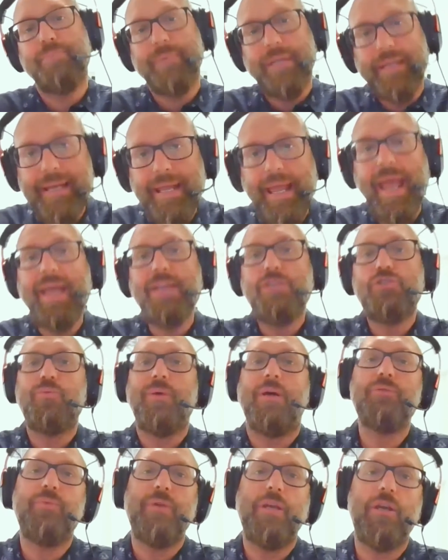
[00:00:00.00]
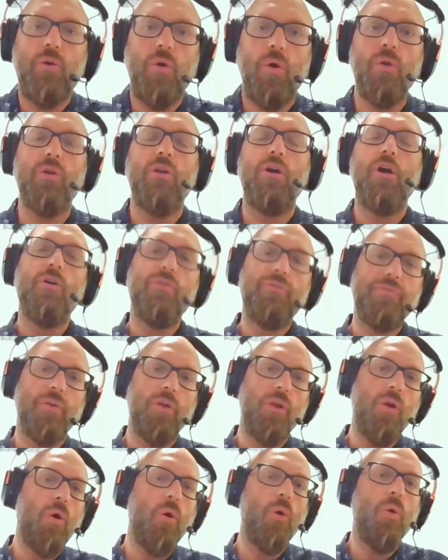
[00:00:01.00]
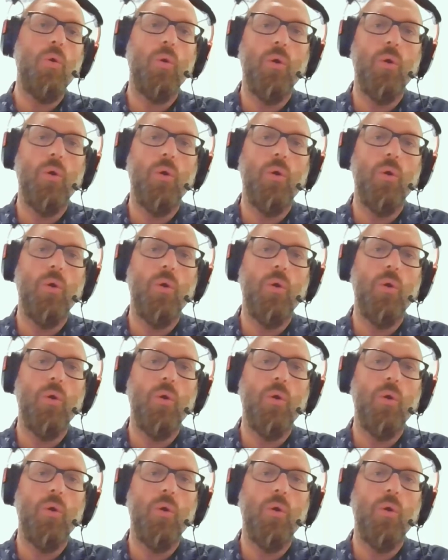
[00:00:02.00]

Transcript: creates what we call flow,